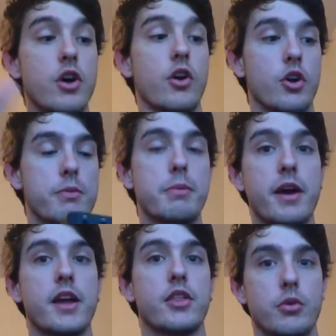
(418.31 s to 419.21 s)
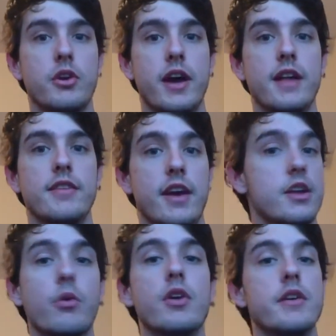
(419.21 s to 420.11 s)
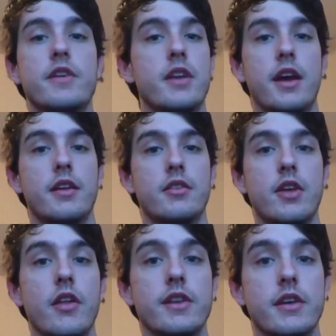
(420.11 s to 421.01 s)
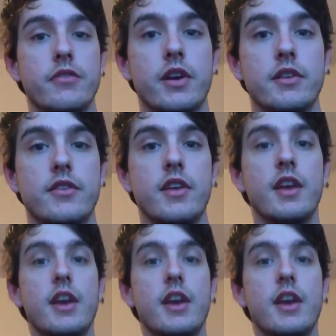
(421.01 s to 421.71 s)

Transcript: No, it will be playing through your headset. You won't even like tell the difference.